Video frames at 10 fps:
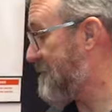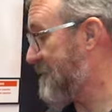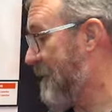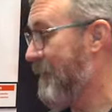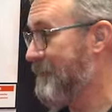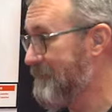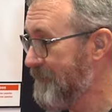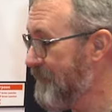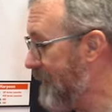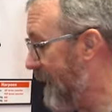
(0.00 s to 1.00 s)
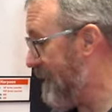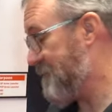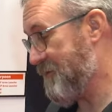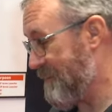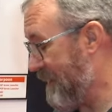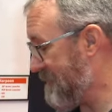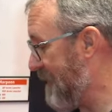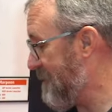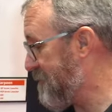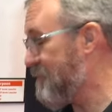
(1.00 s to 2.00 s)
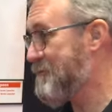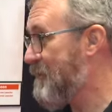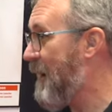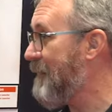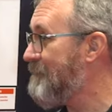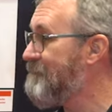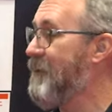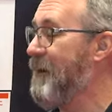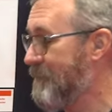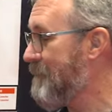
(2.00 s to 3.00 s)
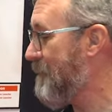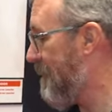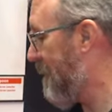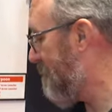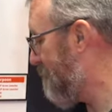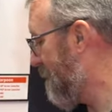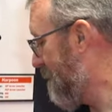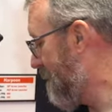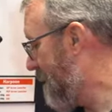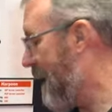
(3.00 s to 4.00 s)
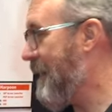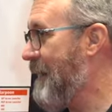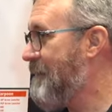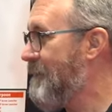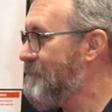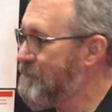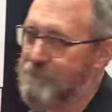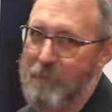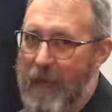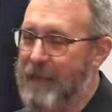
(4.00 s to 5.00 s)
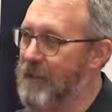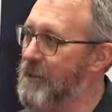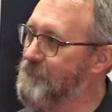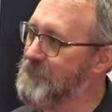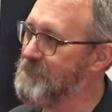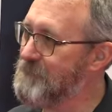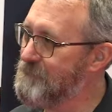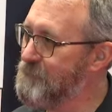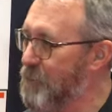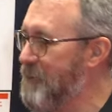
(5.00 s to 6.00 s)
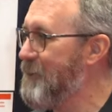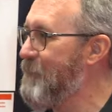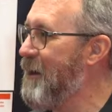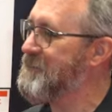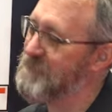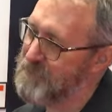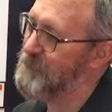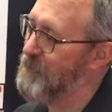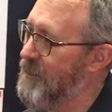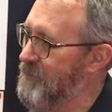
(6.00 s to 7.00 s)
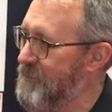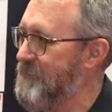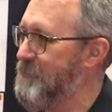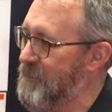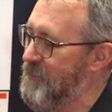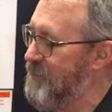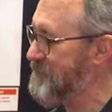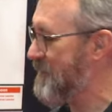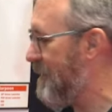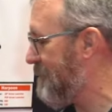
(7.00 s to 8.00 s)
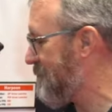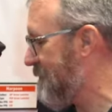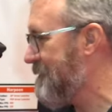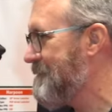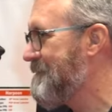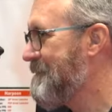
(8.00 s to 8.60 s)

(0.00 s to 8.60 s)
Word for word: this gun. And it, like I said, it shoots great, yeah. but um, I had to pack it up and put it in a box and ship it out here to be here on time. So.